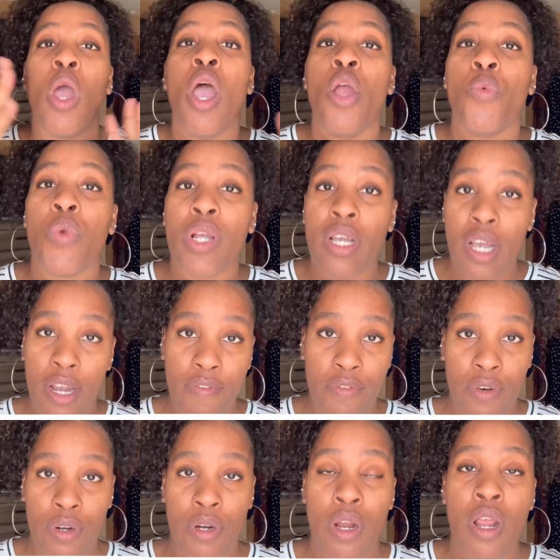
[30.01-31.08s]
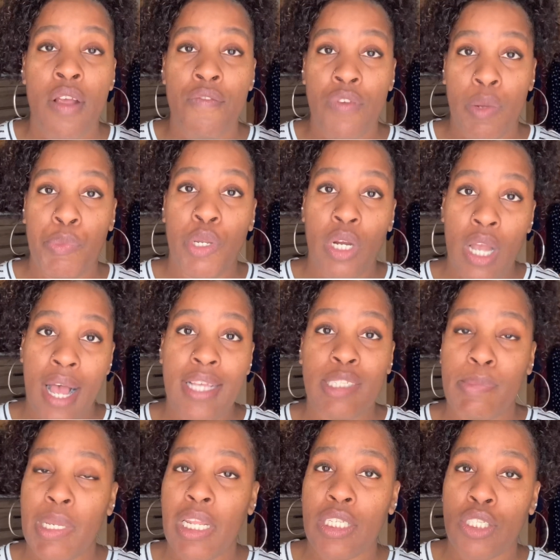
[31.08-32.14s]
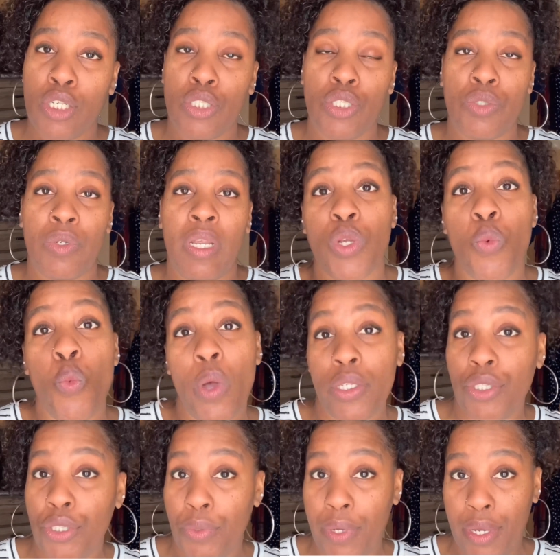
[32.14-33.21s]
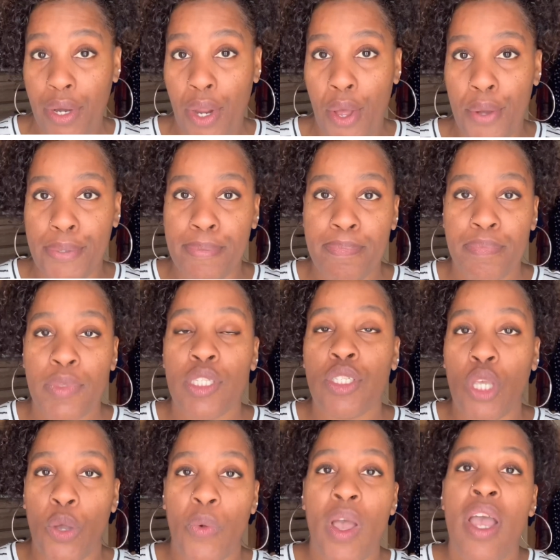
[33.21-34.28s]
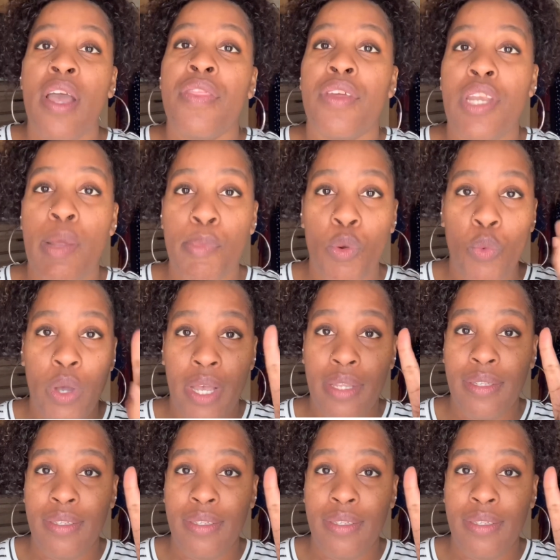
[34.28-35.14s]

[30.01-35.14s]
recover from your cosmetic surgery once you get home. So the number 1,